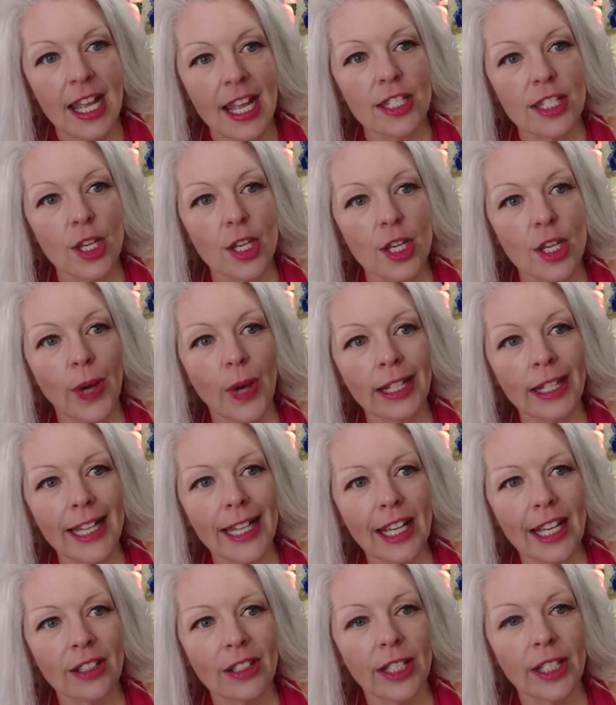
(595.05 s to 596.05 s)
So right
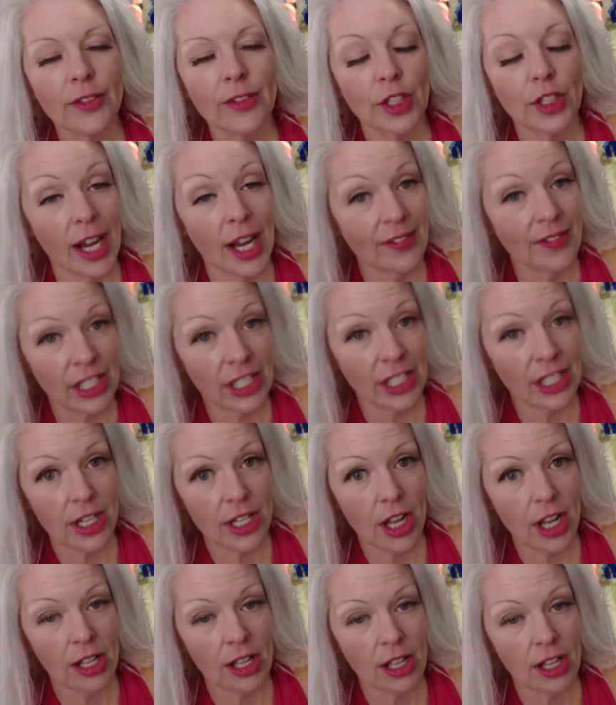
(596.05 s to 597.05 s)
now, if you're having a
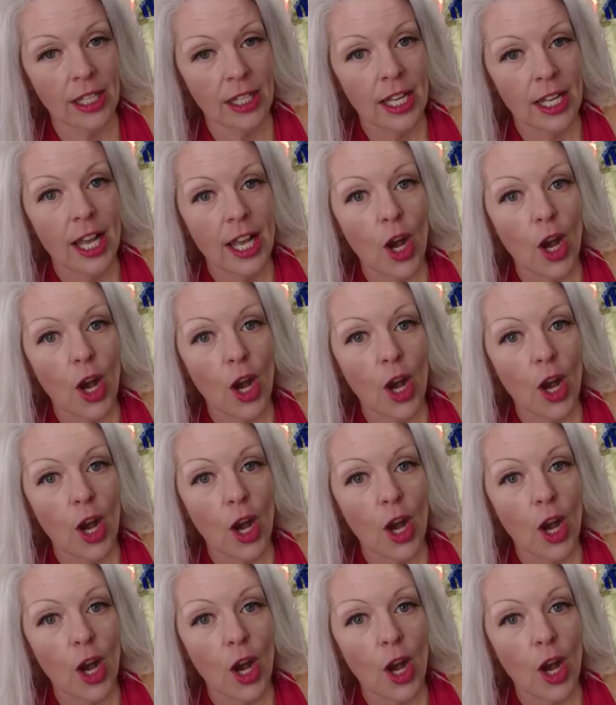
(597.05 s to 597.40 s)
stall,